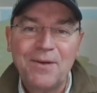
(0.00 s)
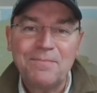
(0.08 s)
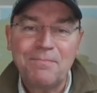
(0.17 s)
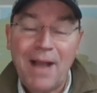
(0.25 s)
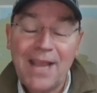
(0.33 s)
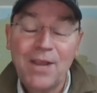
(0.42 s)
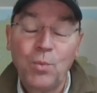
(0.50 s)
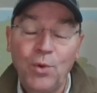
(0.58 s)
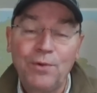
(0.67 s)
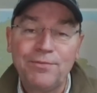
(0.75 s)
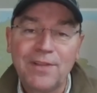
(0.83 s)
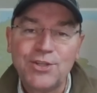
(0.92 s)
up my
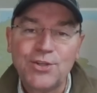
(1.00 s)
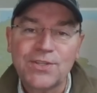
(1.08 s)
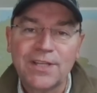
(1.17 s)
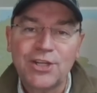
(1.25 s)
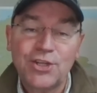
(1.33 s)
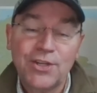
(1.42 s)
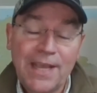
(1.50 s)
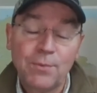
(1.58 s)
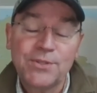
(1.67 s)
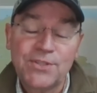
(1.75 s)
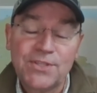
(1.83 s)
wolf legislation that would